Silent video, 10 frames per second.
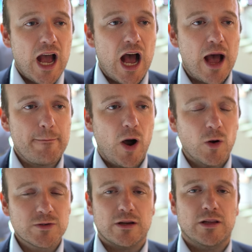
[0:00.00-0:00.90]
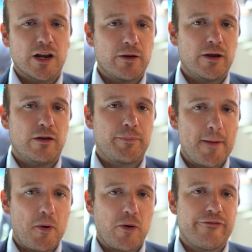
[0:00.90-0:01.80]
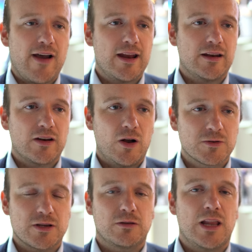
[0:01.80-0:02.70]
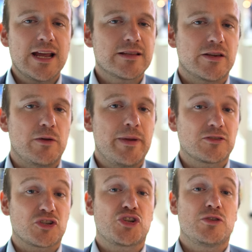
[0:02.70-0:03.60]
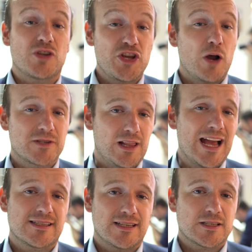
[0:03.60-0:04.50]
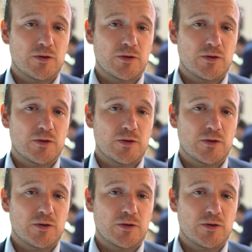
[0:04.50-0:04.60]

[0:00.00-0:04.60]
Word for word: but also a lot of people we find also like to be able to shoot on the optical axis.